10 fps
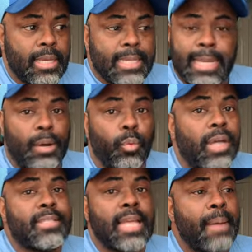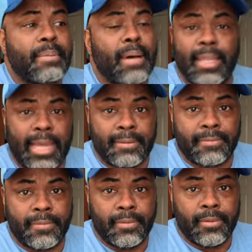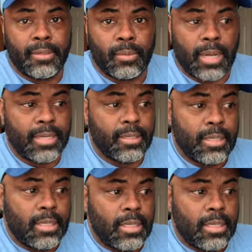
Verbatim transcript: Not one time in my life, right?